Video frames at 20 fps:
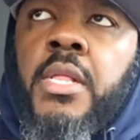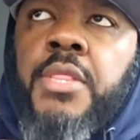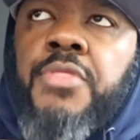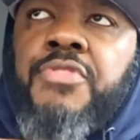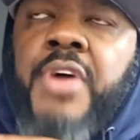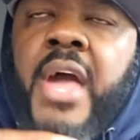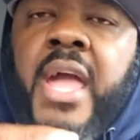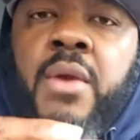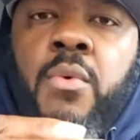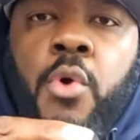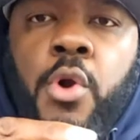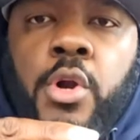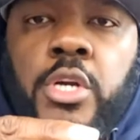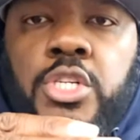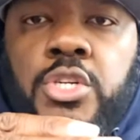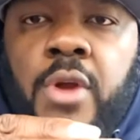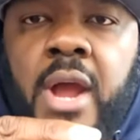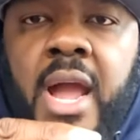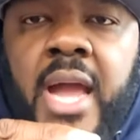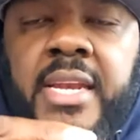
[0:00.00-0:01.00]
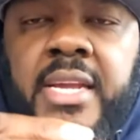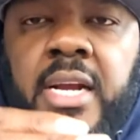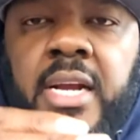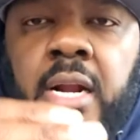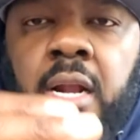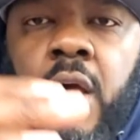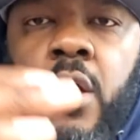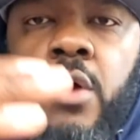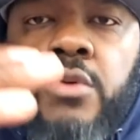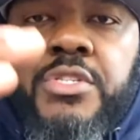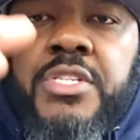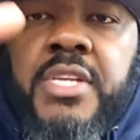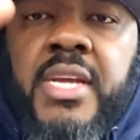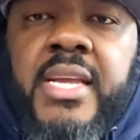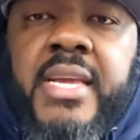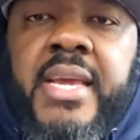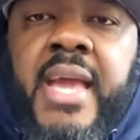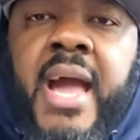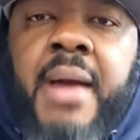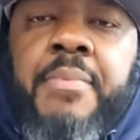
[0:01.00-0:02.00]
they were trying to close the
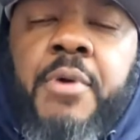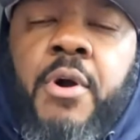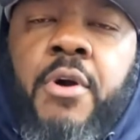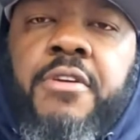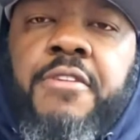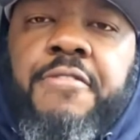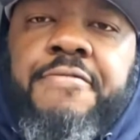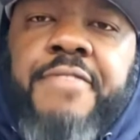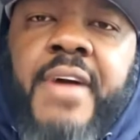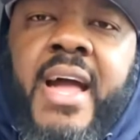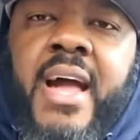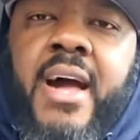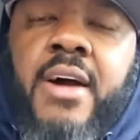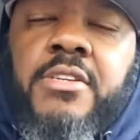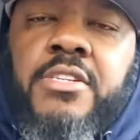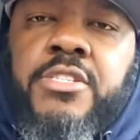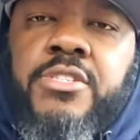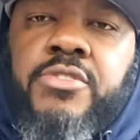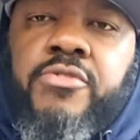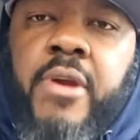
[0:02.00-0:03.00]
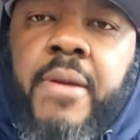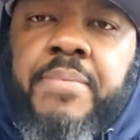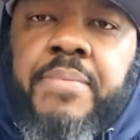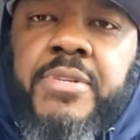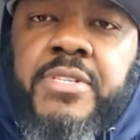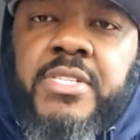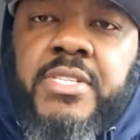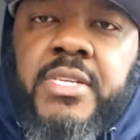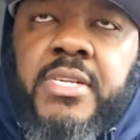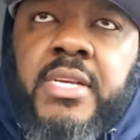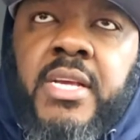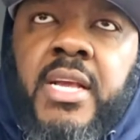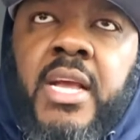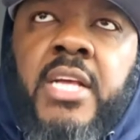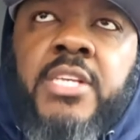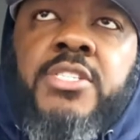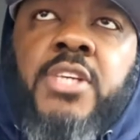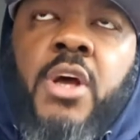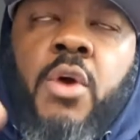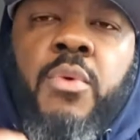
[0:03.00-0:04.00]
gap on the foul discrepancy.
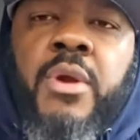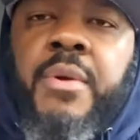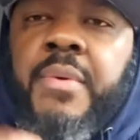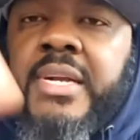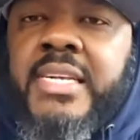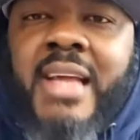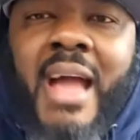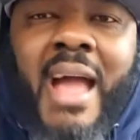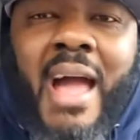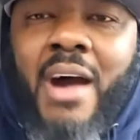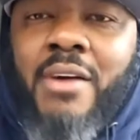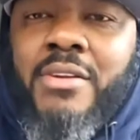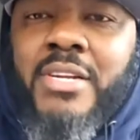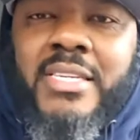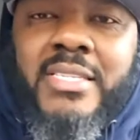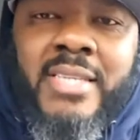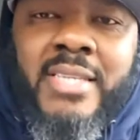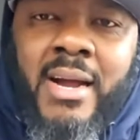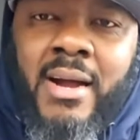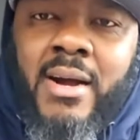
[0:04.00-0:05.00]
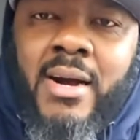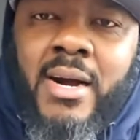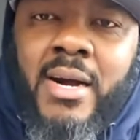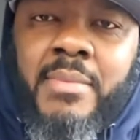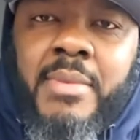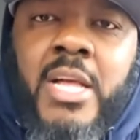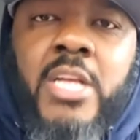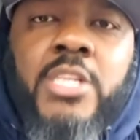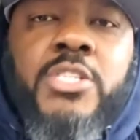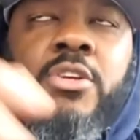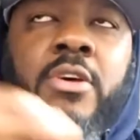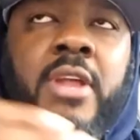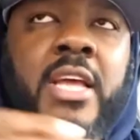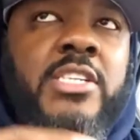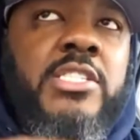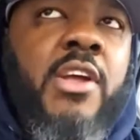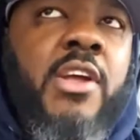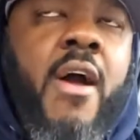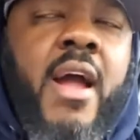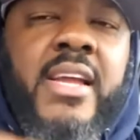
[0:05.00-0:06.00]
So we were down the dub. So they
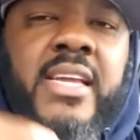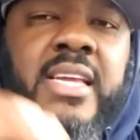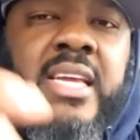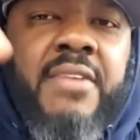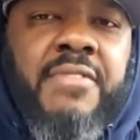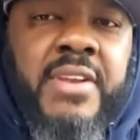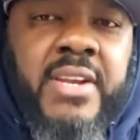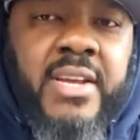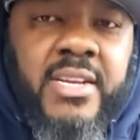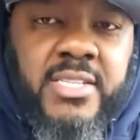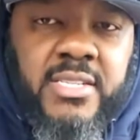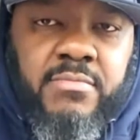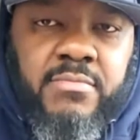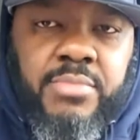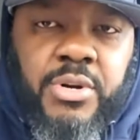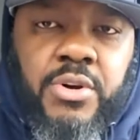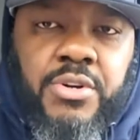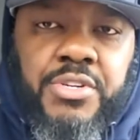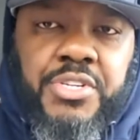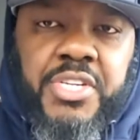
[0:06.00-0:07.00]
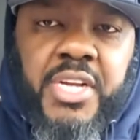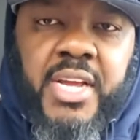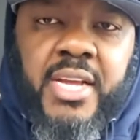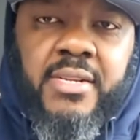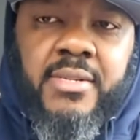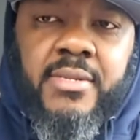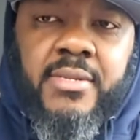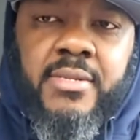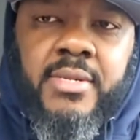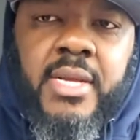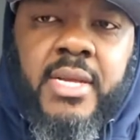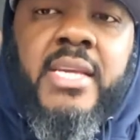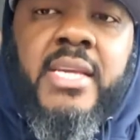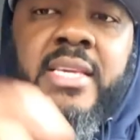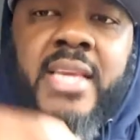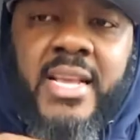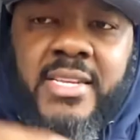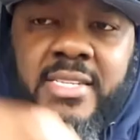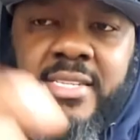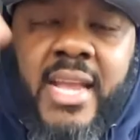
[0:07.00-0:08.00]
started giving us some bullshit.
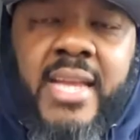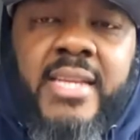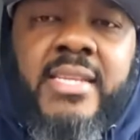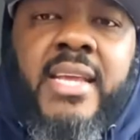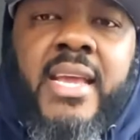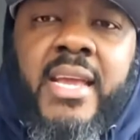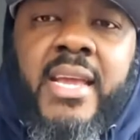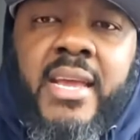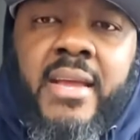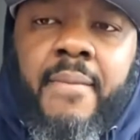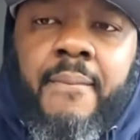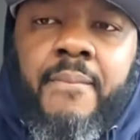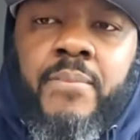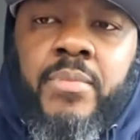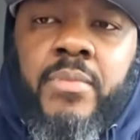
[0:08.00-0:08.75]
Yes, they did.